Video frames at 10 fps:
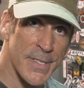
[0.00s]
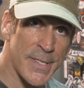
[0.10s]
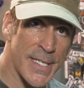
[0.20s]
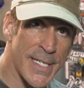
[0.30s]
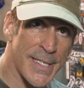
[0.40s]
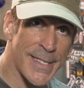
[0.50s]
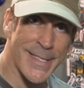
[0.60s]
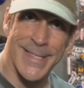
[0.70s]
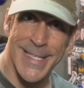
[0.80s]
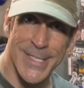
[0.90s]
then
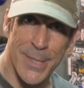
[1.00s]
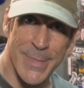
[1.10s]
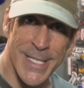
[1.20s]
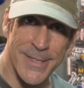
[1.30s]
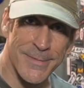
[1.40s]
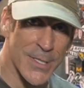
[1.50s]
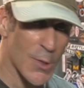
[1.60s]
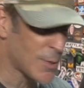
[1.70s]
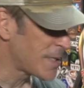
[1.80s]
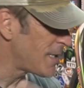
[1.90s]
that's gonna be it,
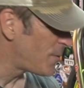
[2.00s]
so stay